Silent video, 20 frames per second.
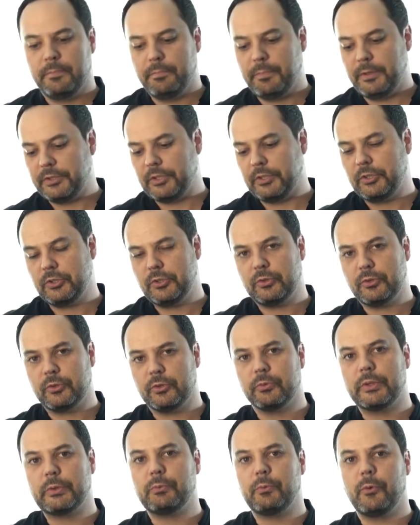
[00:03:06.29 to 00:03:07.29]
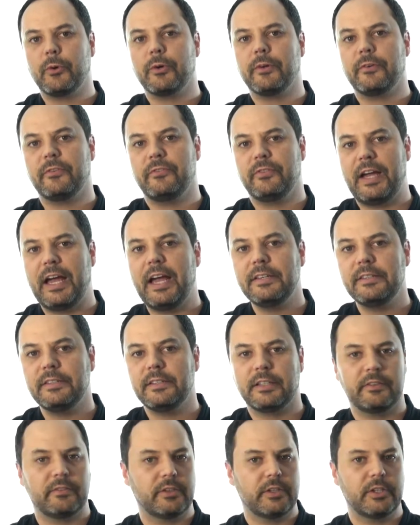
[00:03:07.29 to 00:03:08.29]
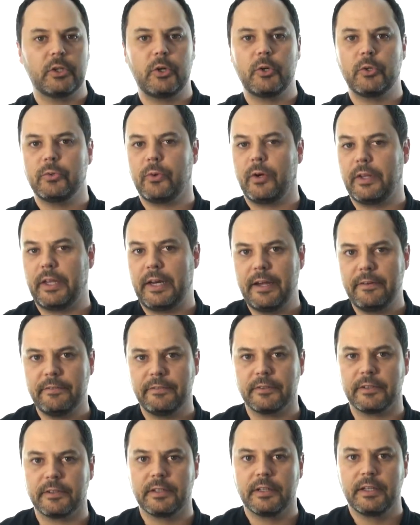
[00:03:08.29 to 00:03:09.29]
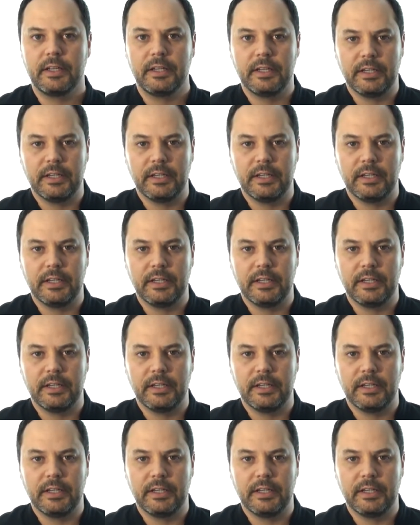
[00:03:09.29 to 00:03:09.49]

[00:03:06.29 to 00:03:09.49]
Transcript: But the true reward of fasting, if you're going to go through all that effort,